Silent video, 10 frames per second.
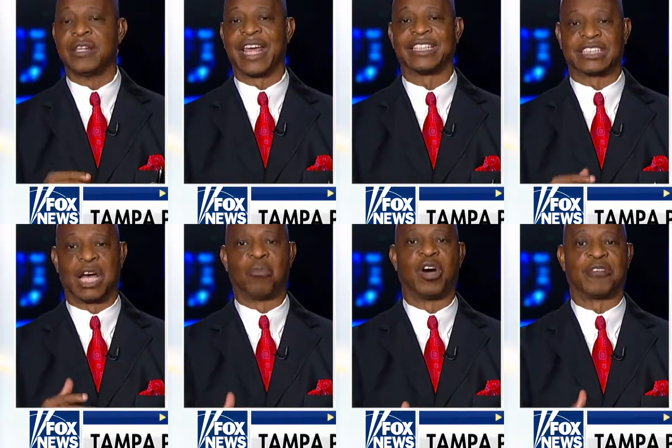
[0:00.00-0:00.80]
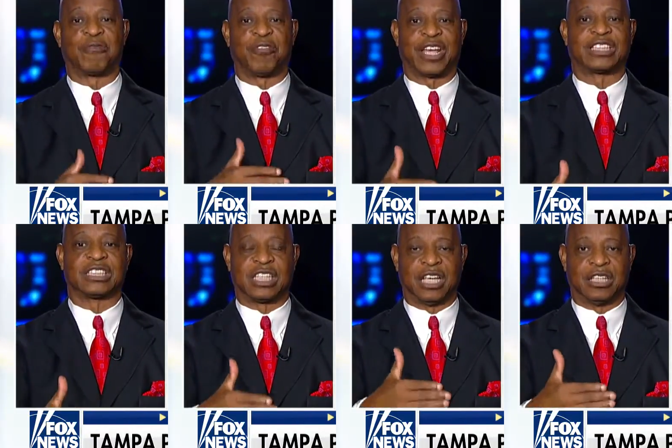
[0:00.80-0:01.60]
that somewhat fits
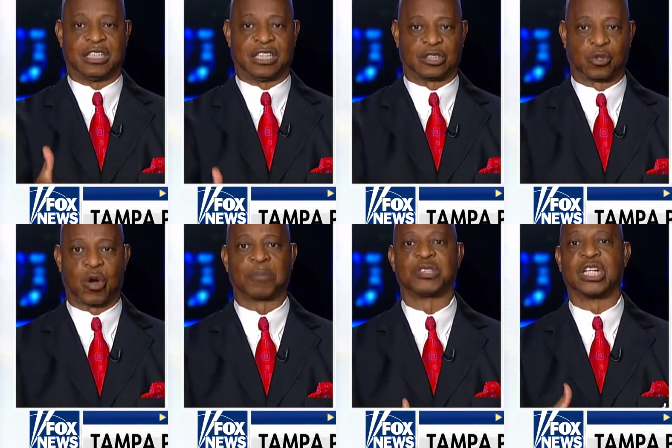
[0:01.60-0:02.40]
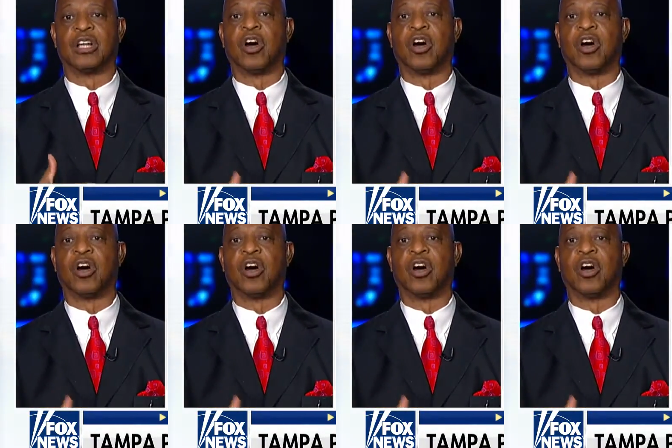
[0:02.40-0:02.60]
the description